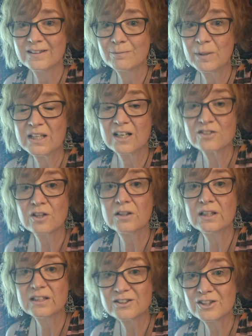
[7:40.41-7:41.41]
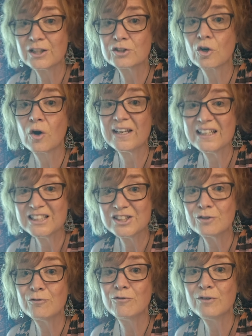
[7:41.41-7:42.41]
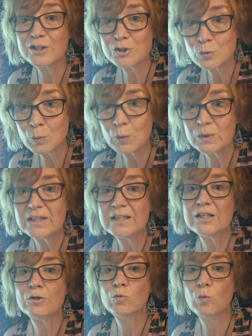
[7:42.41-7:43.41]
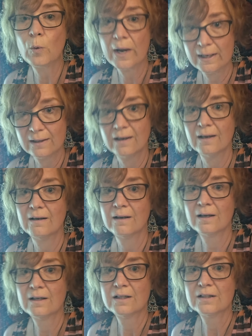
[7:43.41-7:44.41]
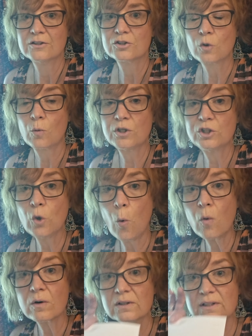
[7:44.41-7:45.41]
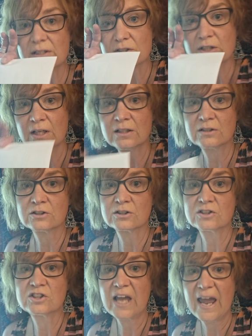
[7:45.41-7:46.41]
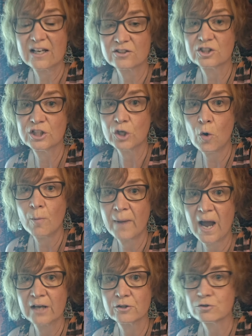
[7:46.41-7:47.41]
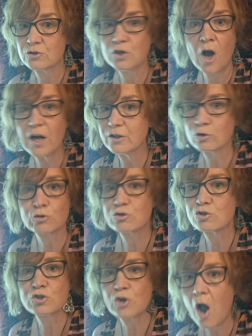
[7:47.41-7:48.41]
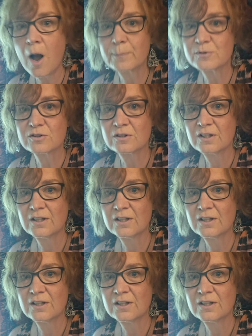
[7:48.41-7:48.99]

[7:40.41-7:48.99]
because the listings are individually rated. So your listings SEO matters, not your shop's